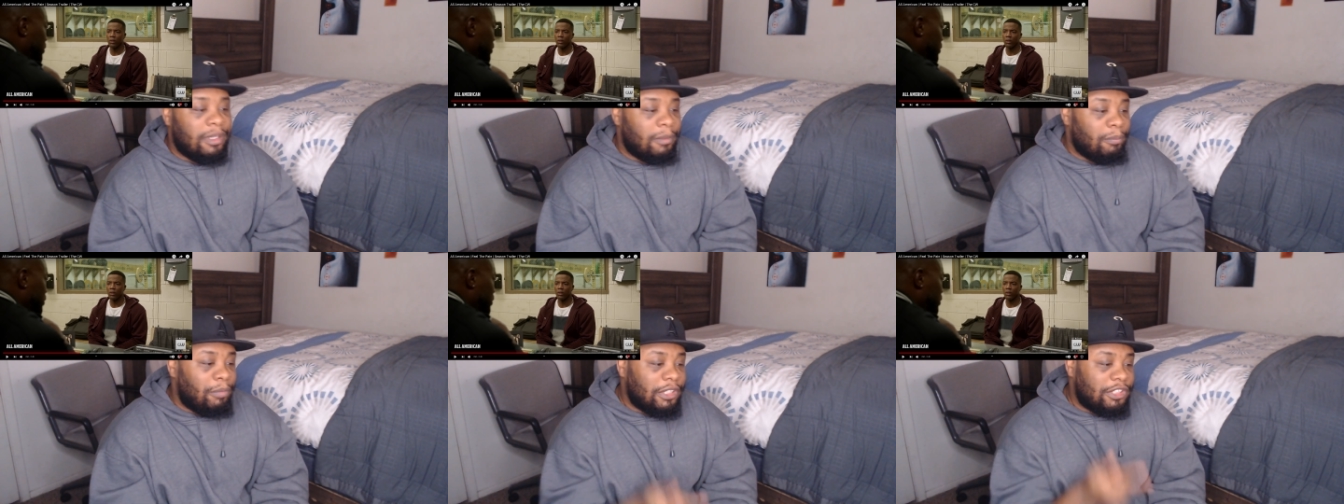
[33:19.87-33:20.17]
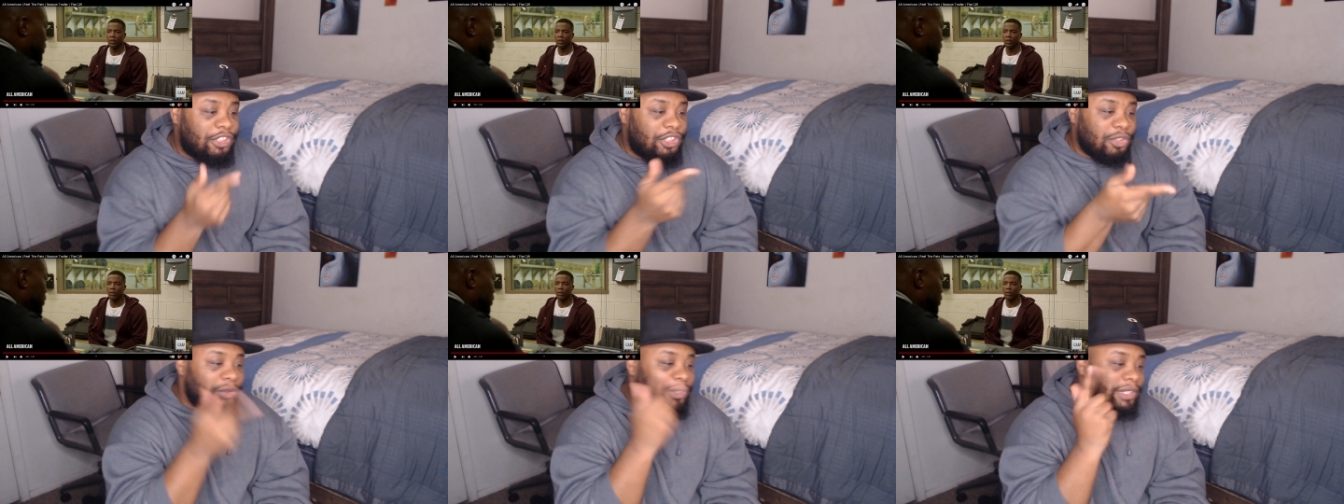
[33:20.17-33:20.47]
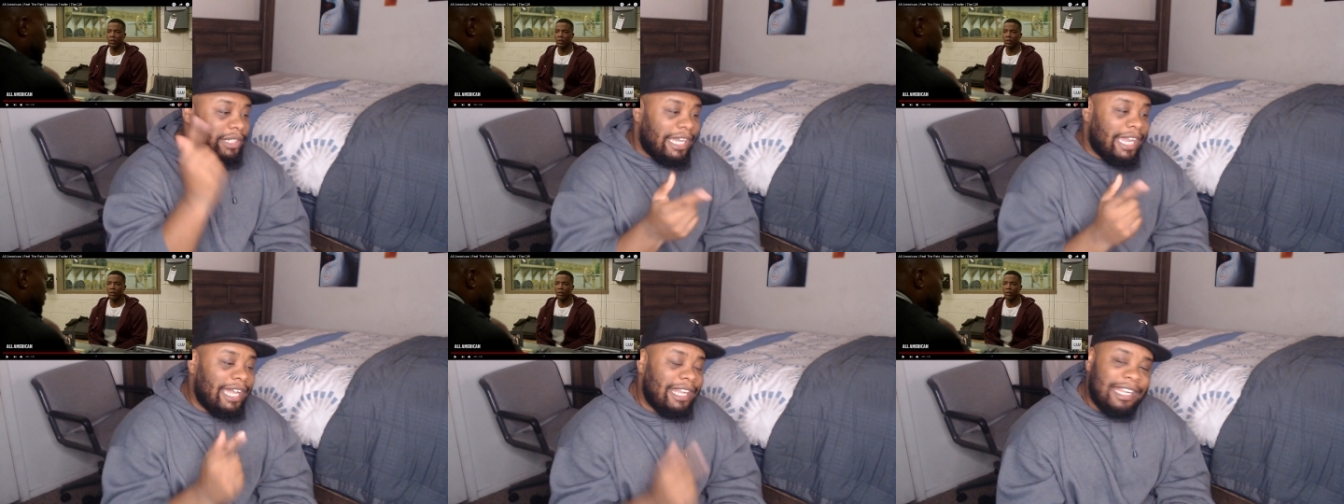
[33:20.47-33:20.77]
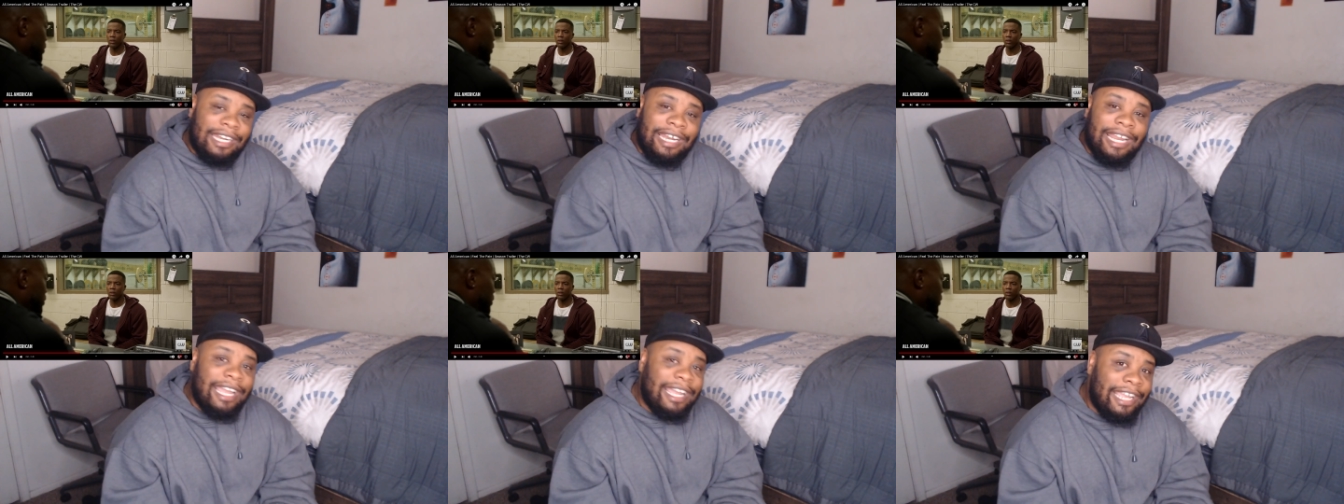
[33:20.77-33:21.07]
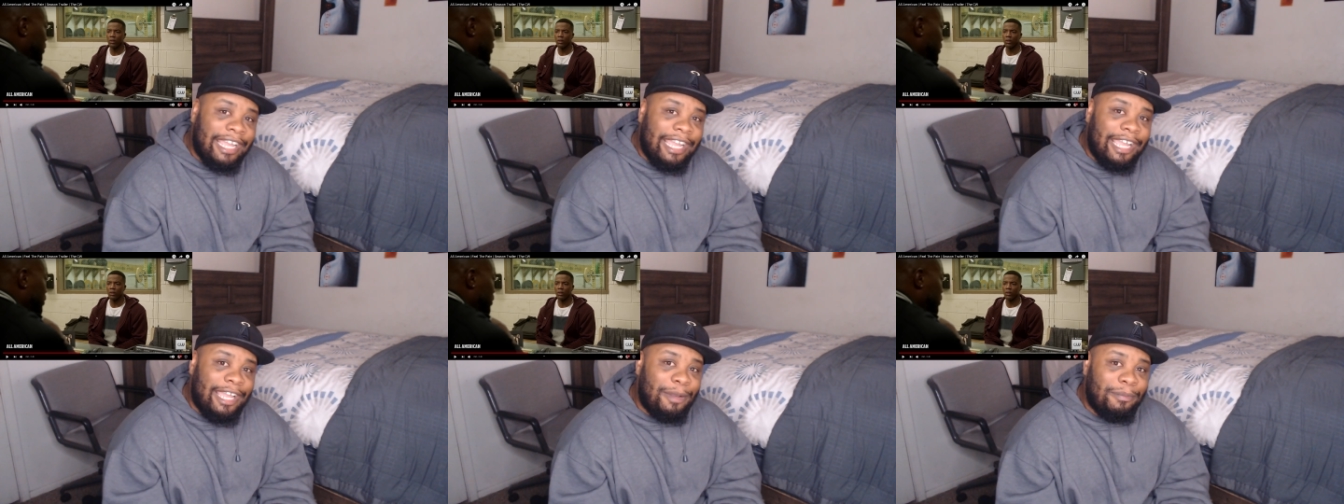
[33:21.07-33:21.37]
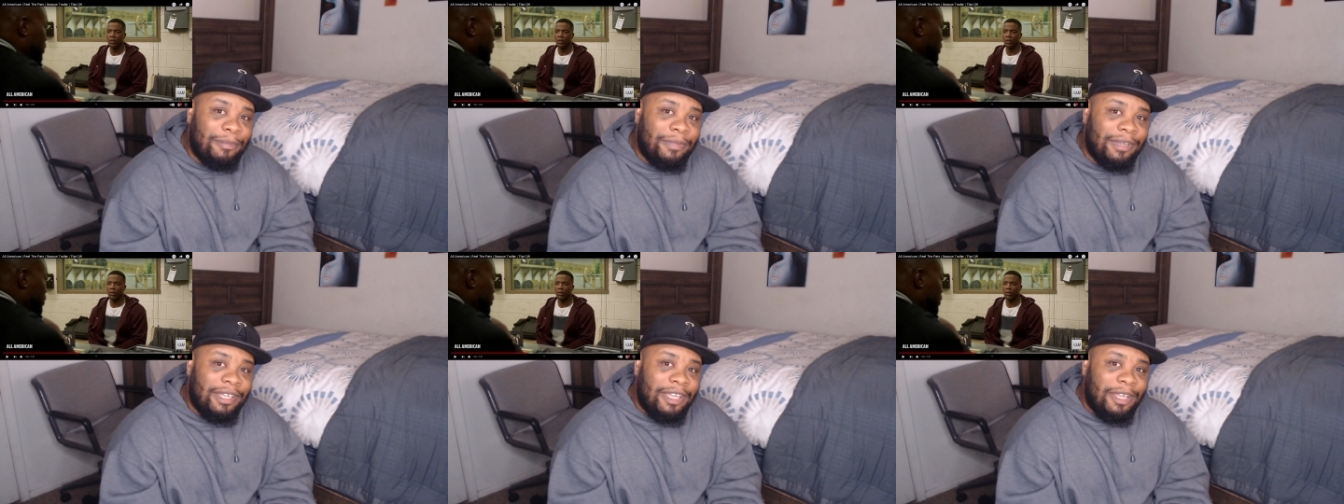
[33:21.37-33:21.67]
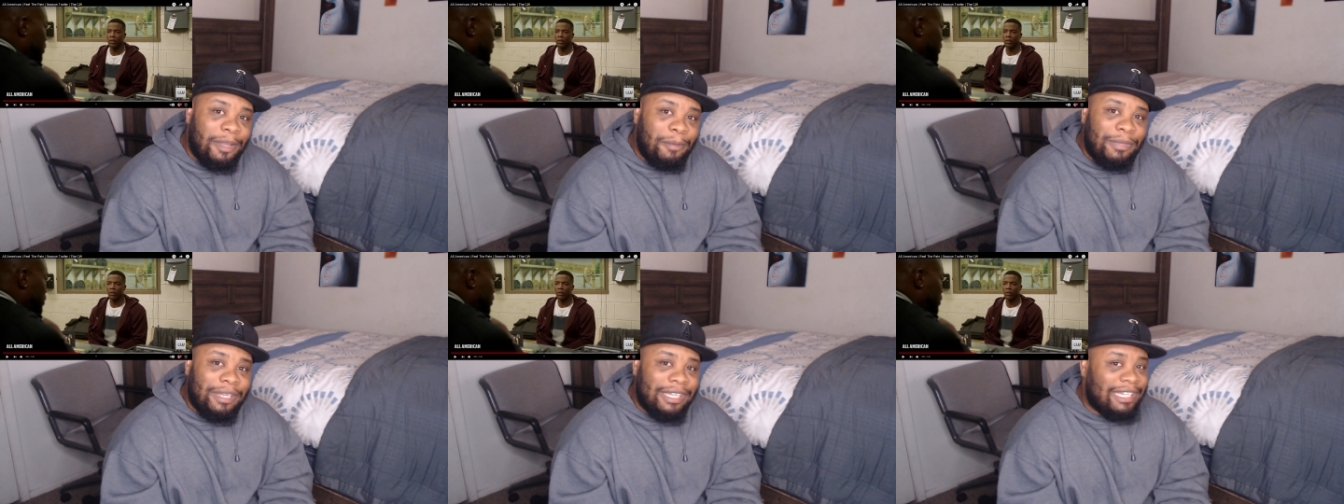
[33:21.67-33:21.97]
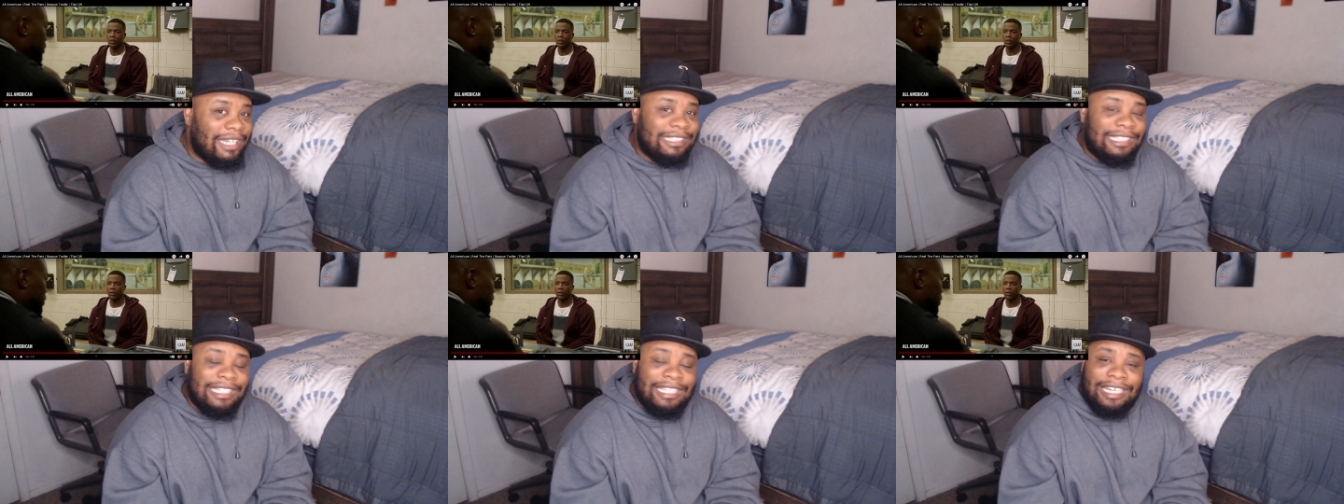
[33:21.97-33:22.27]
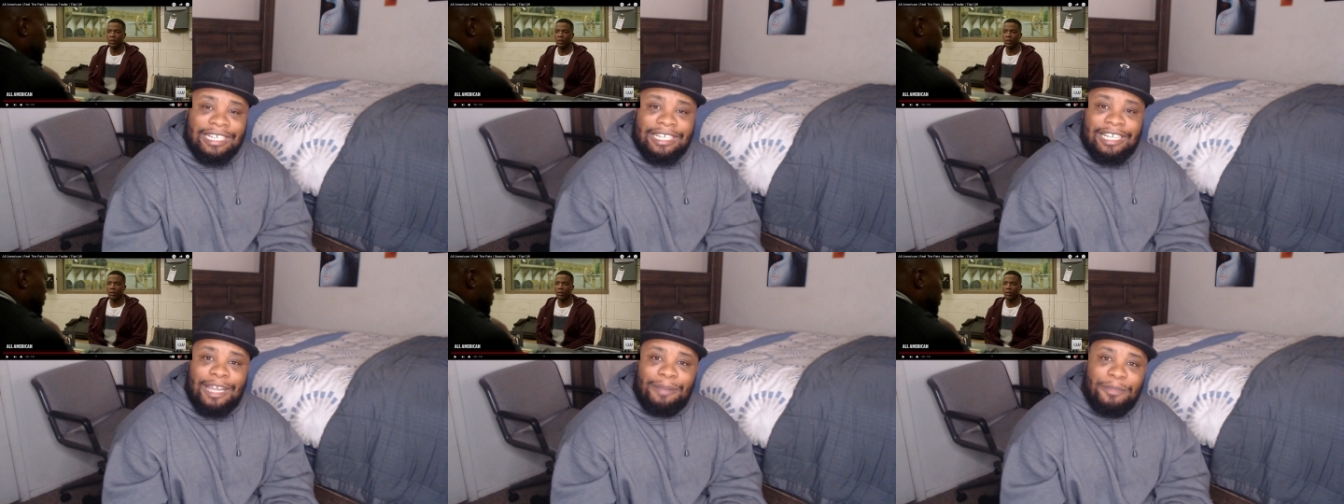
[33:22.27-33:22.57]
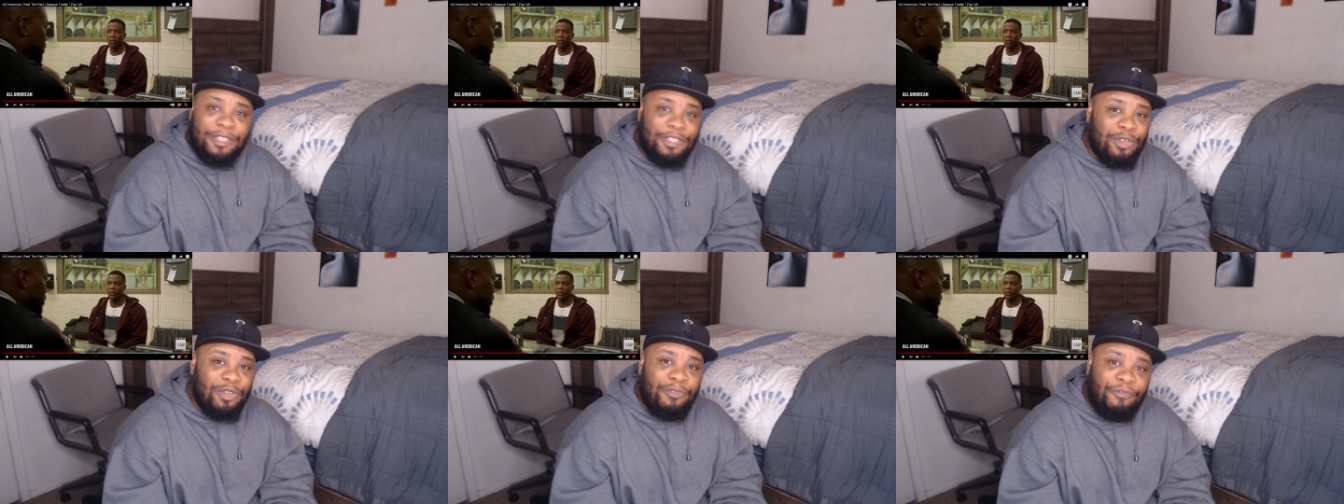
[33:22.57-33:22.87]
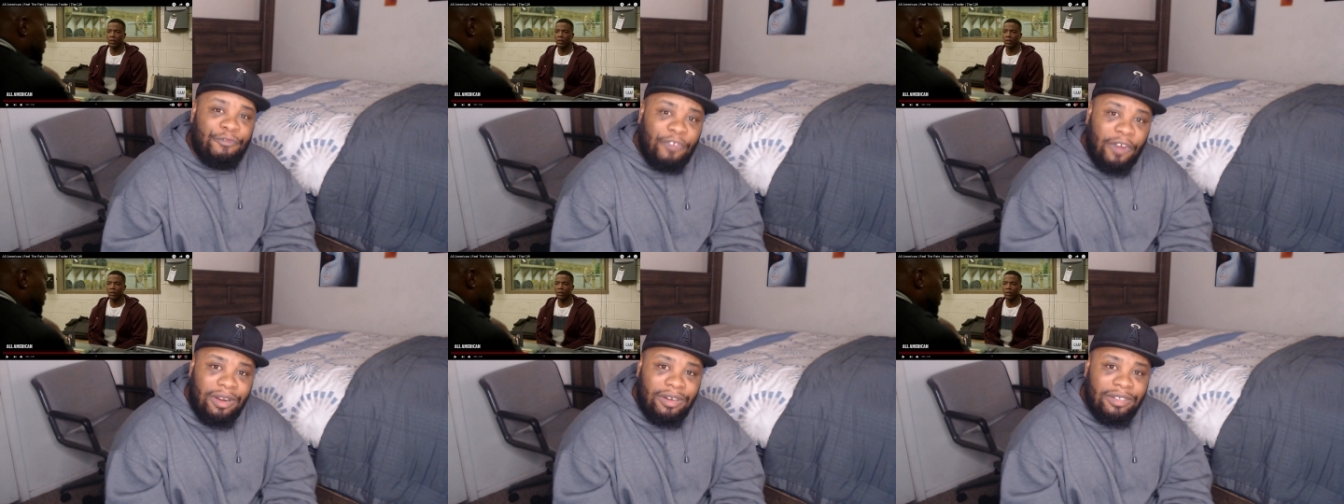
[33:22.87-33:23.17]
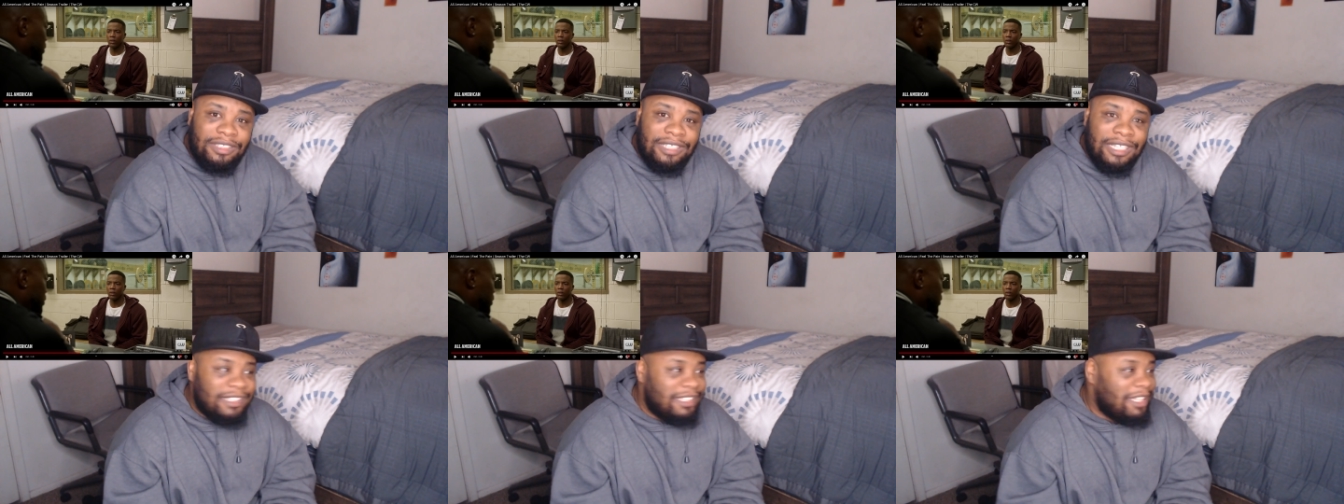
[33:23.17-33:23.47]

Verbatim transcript: But you yelling at him because he didn't come to you first.